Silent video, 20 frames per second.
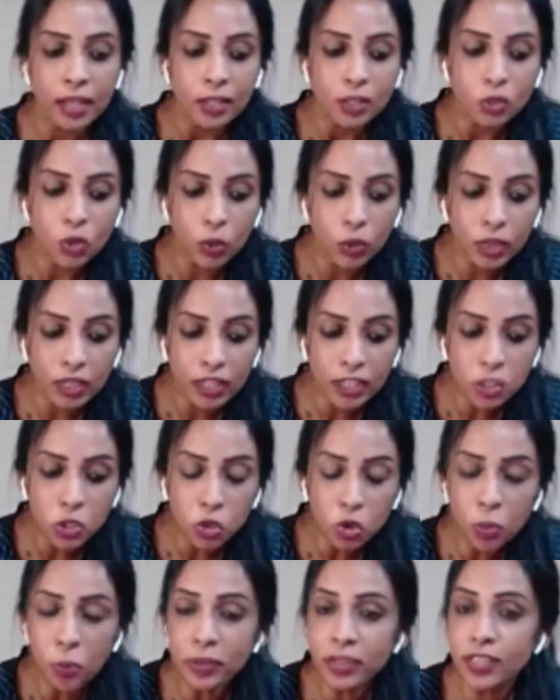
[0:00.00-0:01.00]
So the
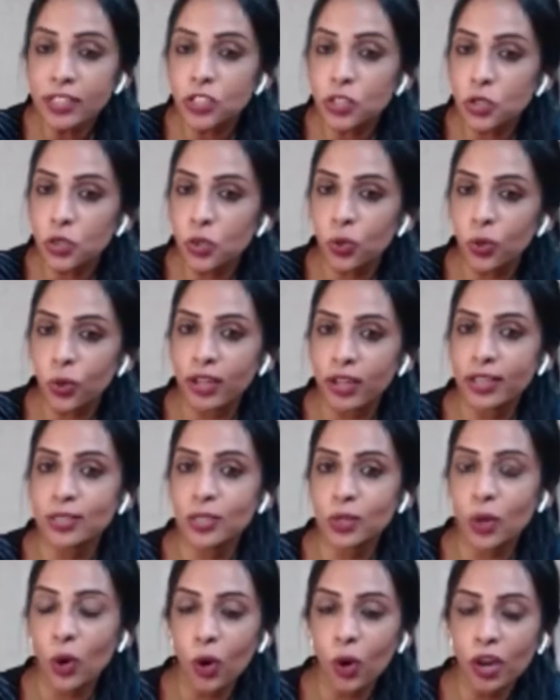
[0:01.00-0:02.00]
2-minute rule
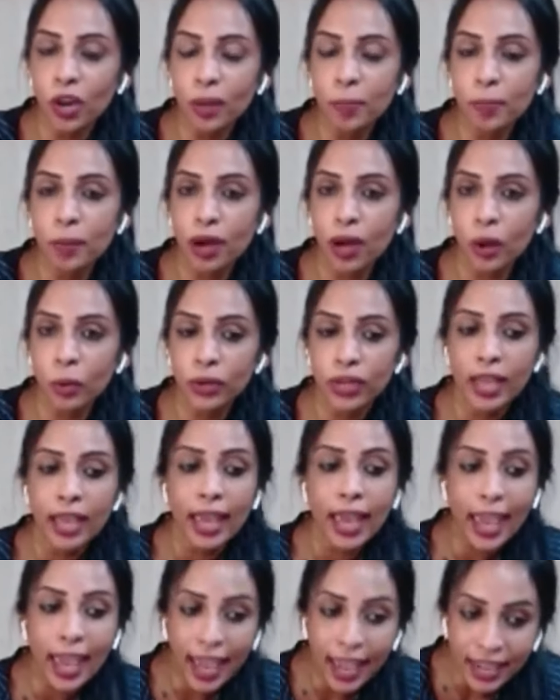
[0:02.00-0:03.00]
is all about
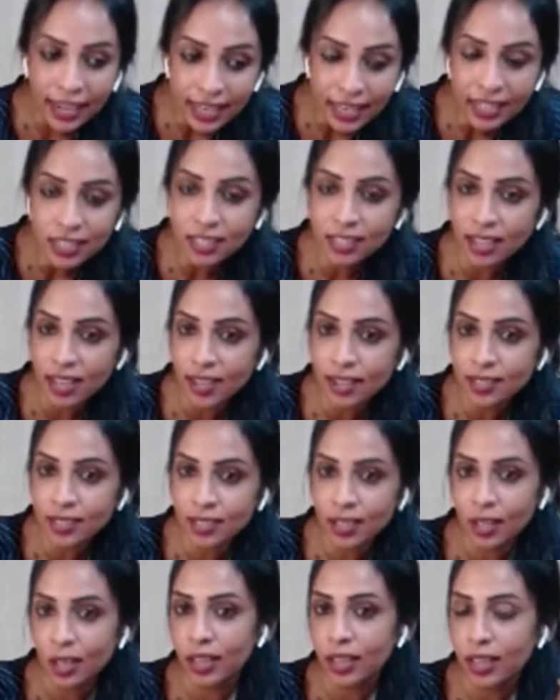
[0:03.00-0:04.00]
any
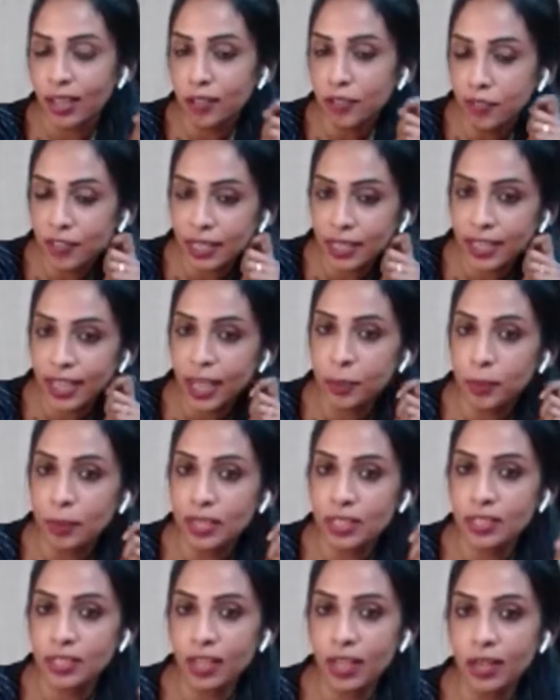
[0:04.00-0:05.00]
task, if it can be
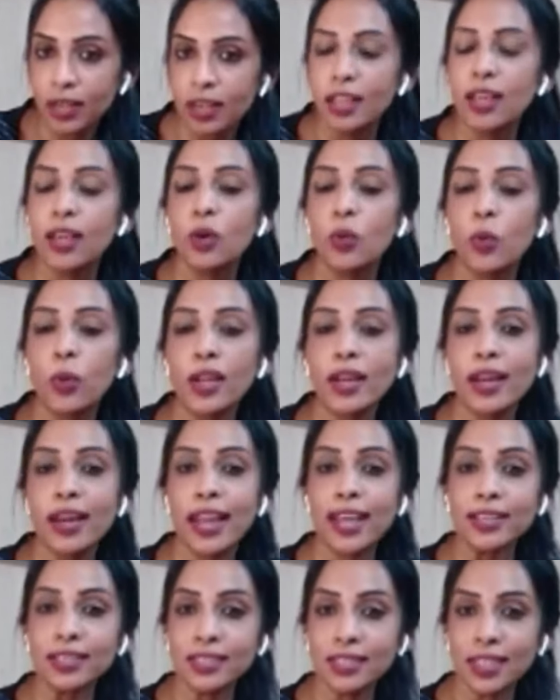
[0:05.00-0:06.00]
done in
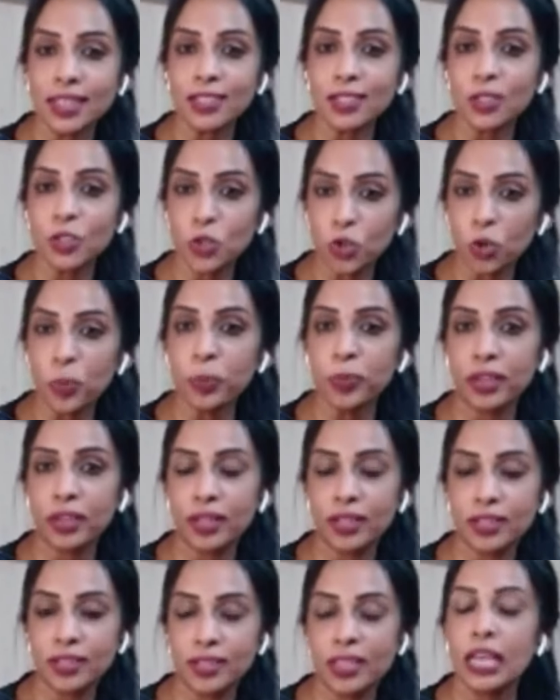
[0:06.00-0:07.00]
less than 2
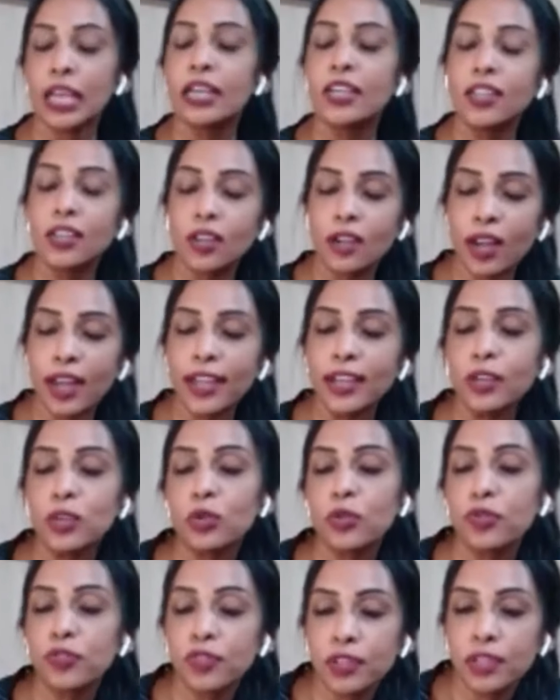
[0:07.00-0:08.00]
minutes, try
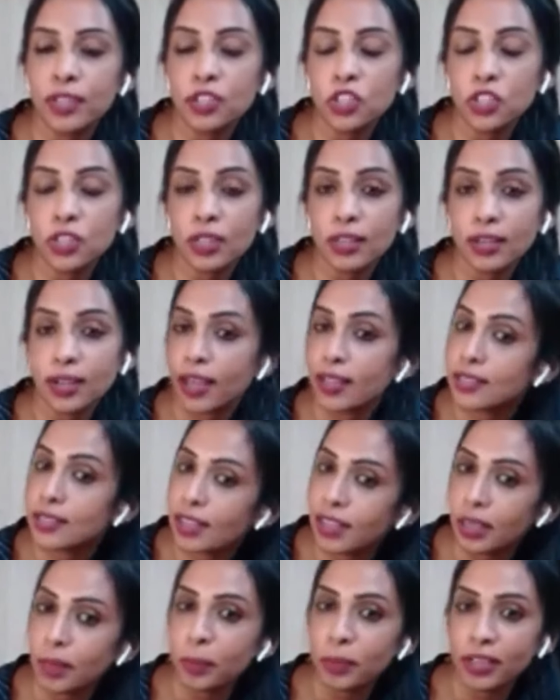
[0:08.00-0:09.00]
to finish the
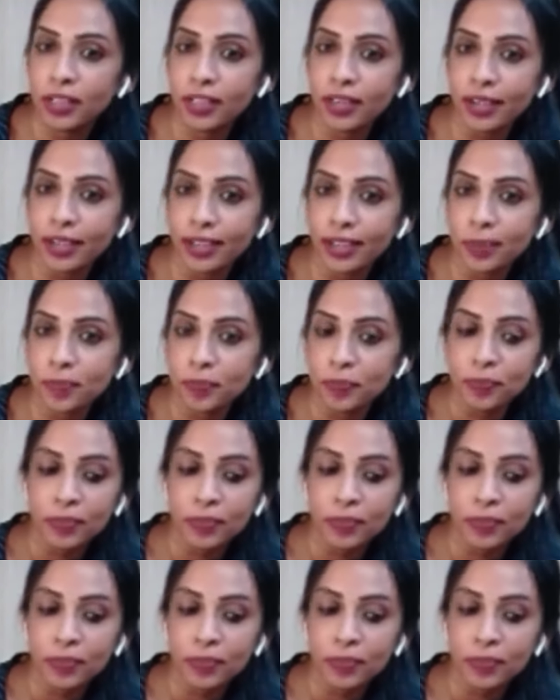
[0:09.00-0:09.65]
task immediately.